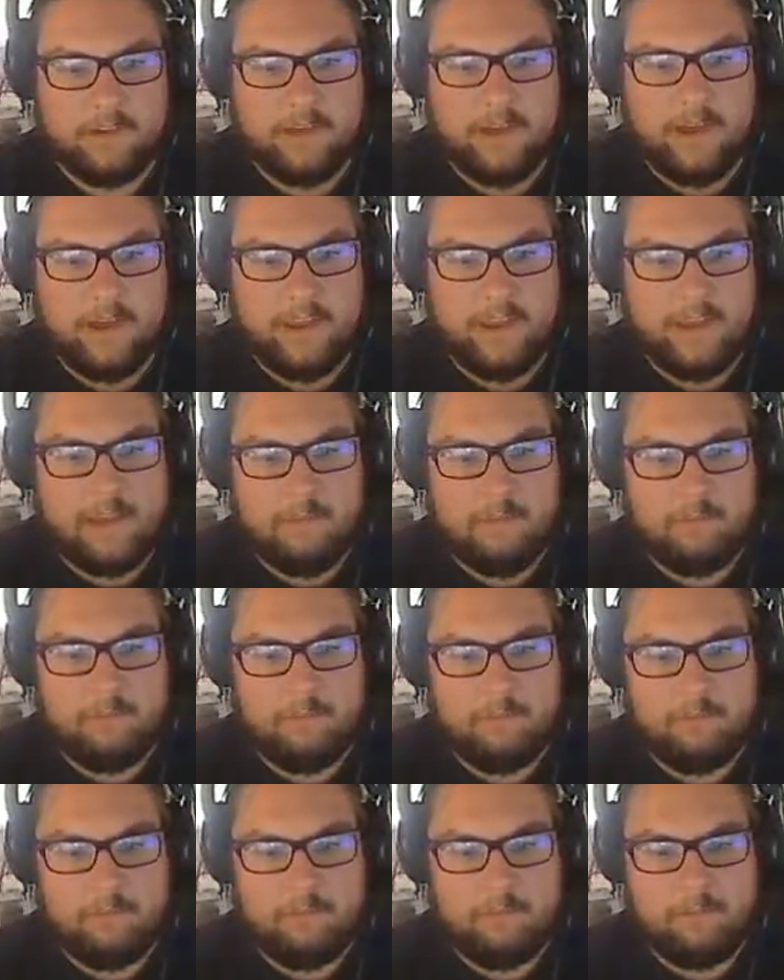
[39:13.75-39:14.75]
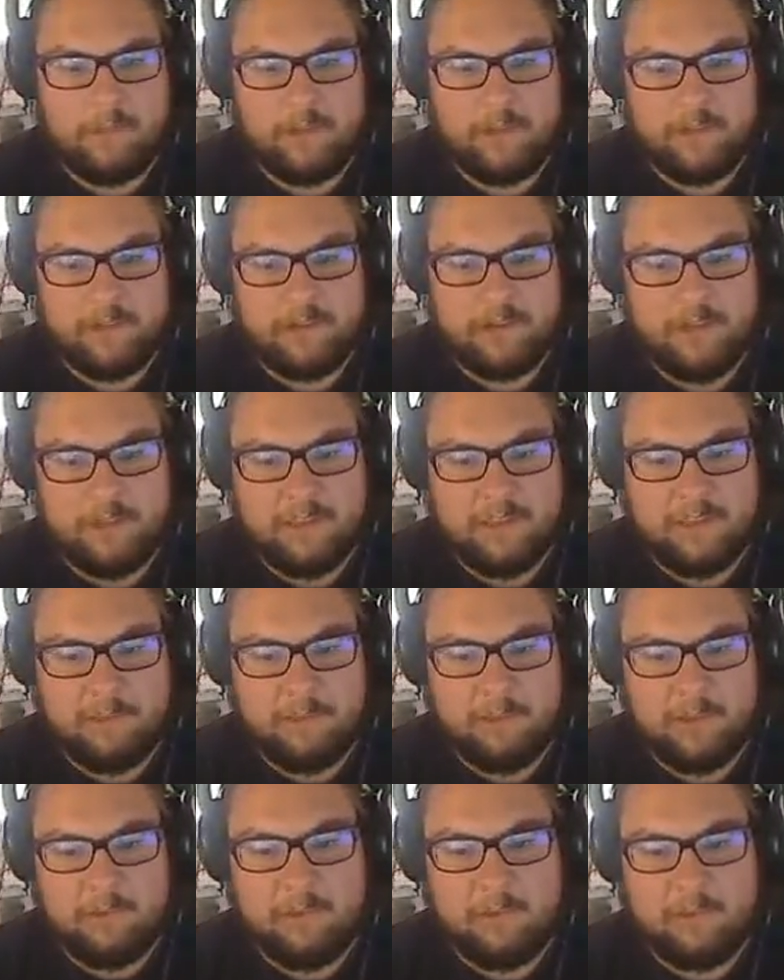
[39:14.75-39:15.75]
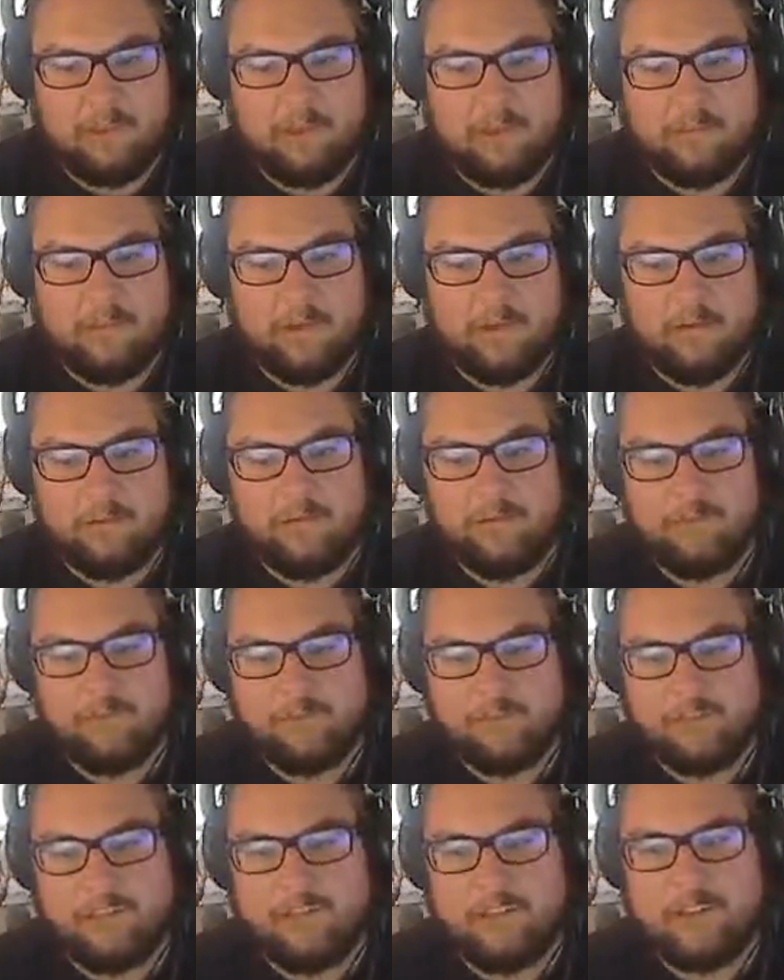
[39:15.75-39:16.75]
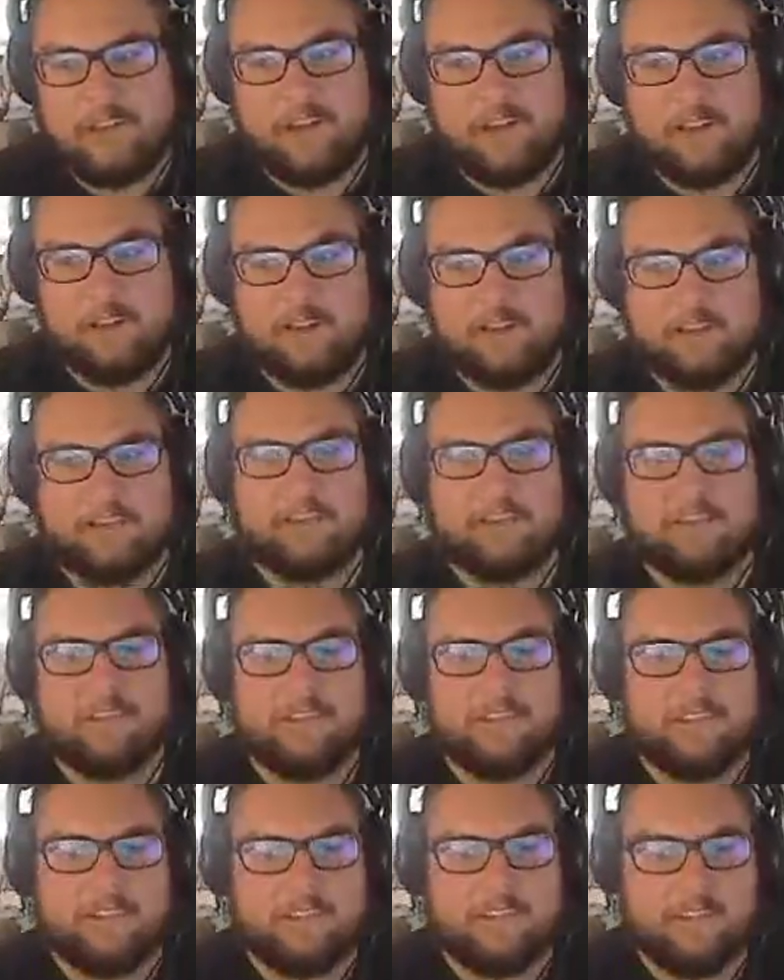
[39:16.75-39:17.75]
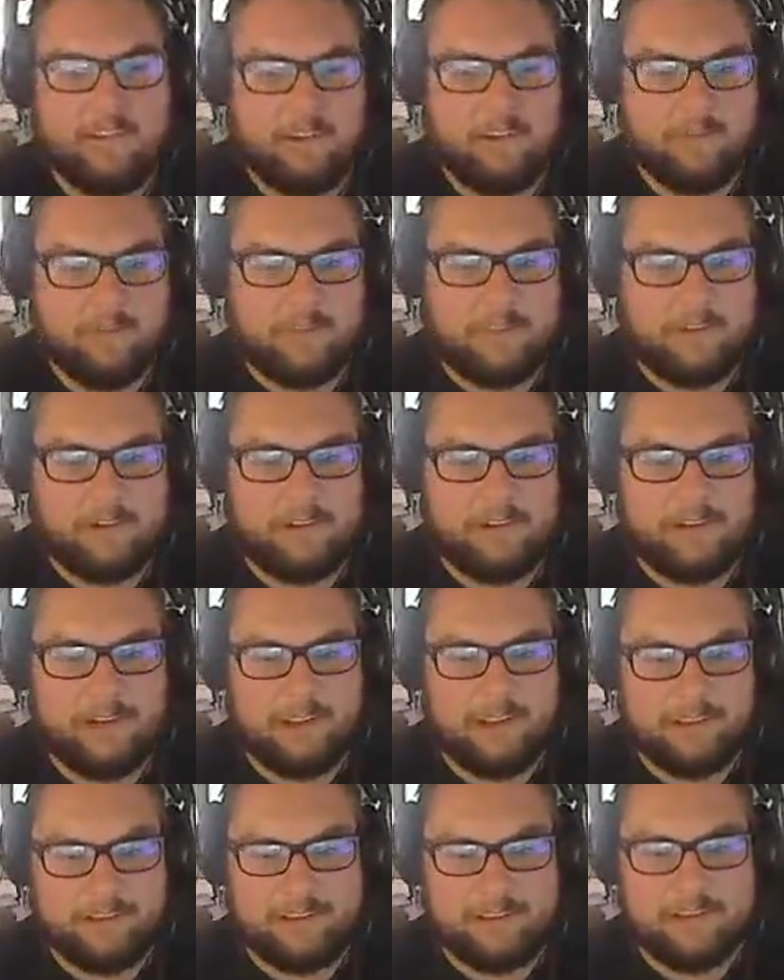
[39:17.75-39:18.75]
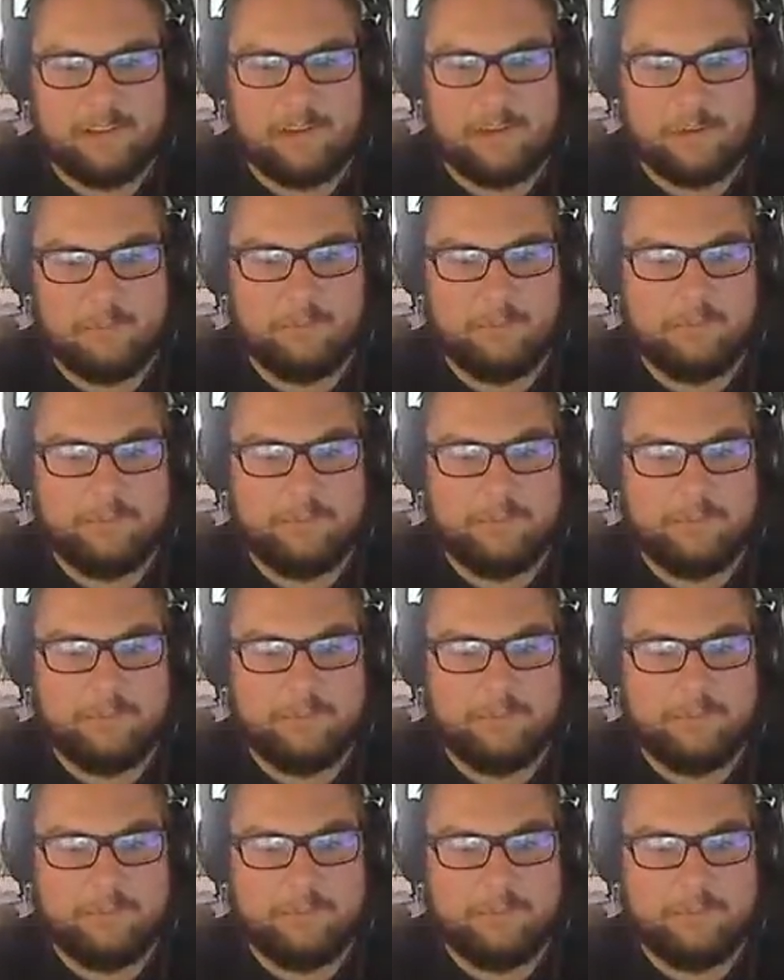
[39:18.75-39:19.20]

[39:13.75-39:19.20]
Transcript: I can't picture anything being worth giving up $15 of a $30 sub.